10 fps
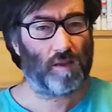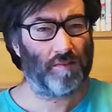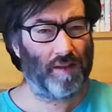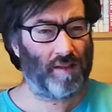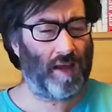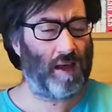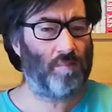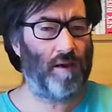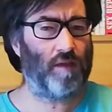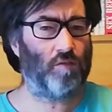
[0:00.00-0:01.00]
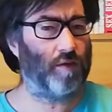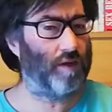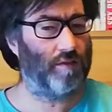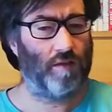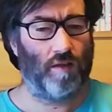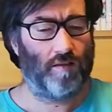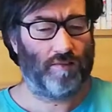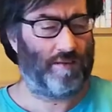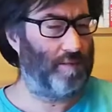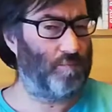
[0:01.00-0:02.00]
that I made with
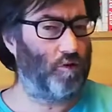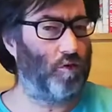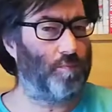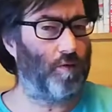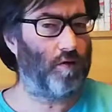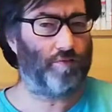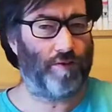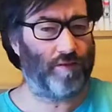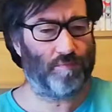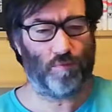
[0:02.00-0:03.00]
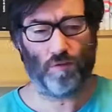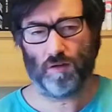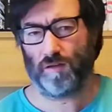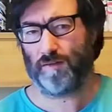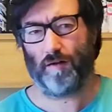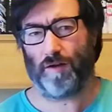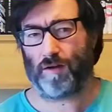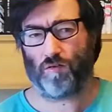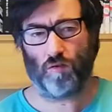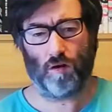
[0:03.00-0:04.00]
some groups on Facebook,
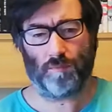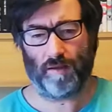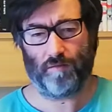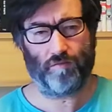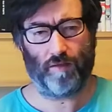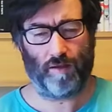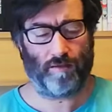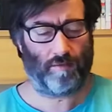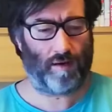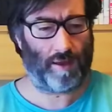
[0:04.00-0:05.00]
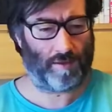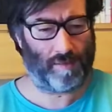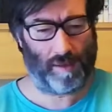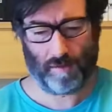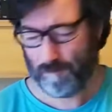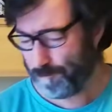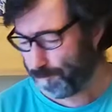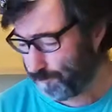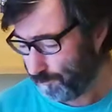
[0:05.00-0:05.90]
direct swaps and things like that.